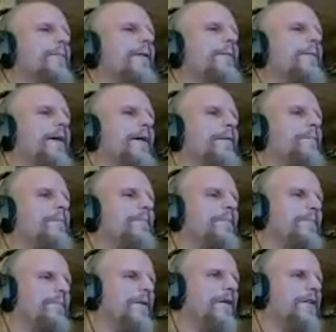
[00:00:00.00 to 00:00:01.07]
That's what I mean
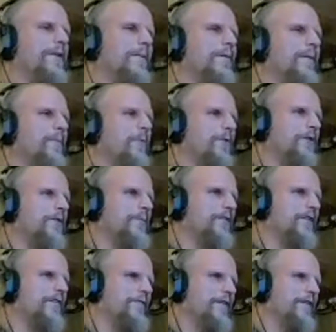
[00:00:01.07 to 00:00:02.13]
by be a little
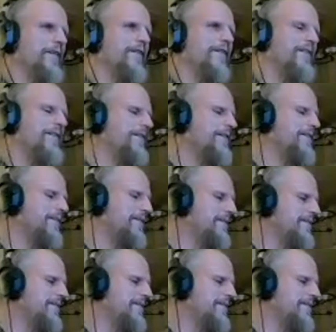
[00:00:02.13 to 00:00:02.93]
bit more specific.